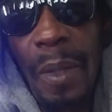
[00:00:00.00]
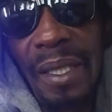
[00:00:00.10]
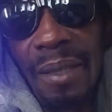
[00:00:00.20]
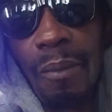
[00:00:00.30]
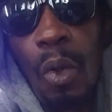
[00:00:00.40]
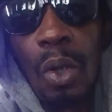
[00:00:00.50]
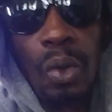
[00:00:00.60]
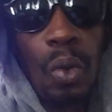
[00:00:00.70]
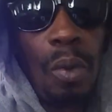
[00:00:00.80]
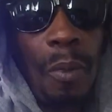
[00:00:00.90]
on it
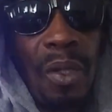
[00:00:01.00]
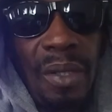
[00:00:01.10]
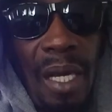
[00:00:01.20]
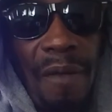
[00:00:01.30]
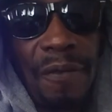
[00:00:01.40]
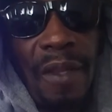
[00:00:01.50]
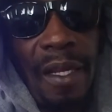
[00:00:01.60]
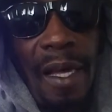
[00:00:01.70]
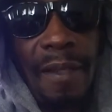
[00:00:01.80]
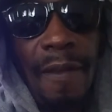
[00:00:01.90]
about 2 months
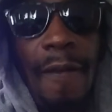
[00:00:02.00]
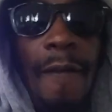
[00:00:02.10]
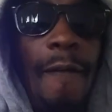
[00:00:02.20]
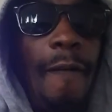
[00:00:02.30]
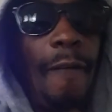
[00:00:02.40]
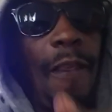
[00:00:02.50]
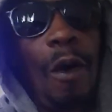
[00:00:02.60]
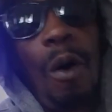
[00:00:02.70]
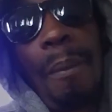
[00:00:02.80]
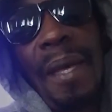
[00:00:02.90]
after that. You
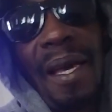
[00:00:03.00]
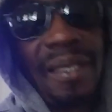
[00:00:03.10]
know what I